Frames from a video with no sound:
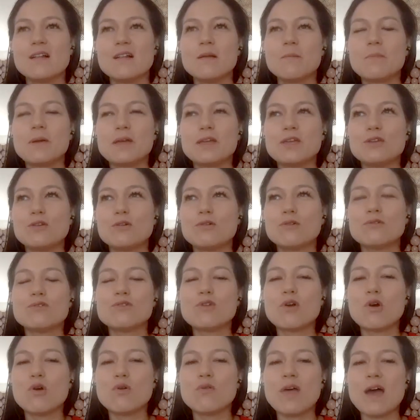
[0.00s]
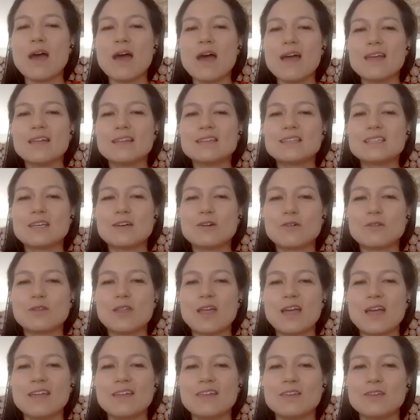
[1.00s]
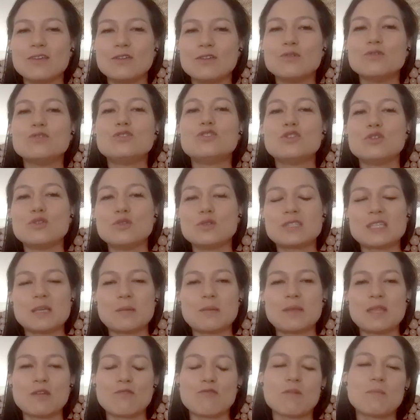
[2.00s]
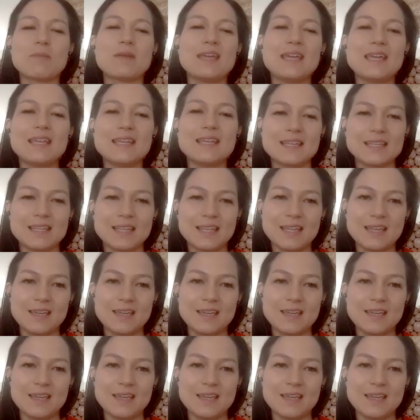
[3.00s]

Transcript: Yeah. But you don't know that until like you do something repeatedly.